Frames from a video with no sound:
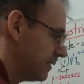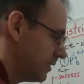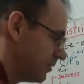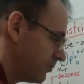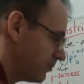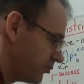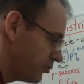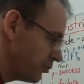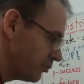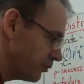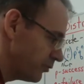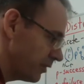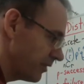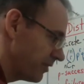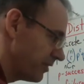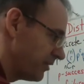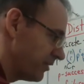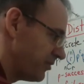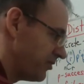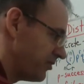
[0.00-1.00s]
to
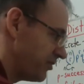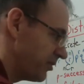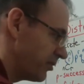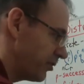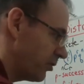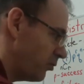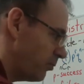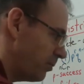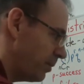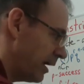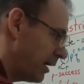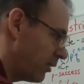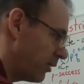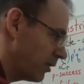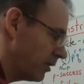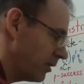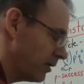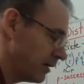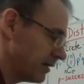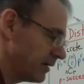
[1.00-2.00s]
the 0
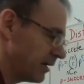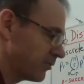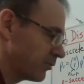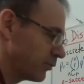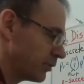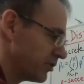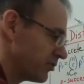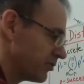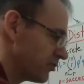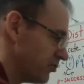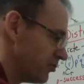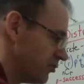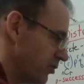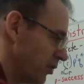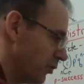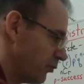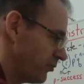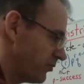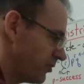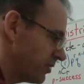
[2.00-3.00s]
power, in other words,
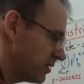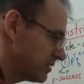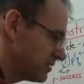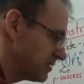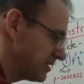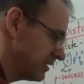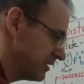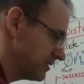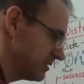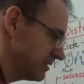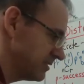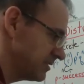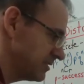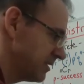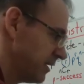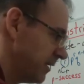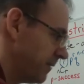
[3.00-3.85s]
no successes,